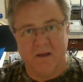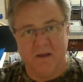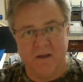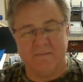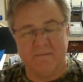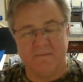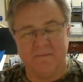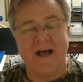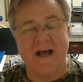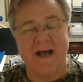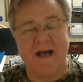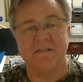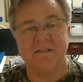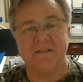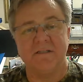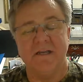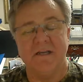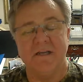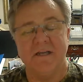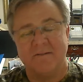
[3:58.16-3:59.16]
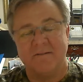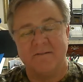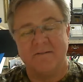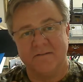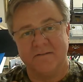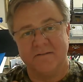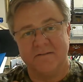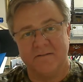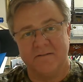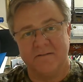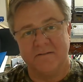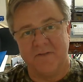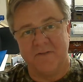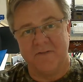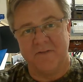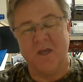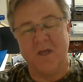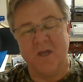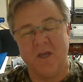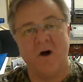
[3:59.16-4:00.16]
Lastly,
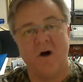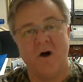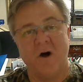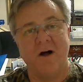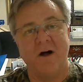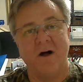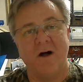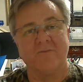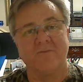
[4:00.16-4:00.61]
thank you all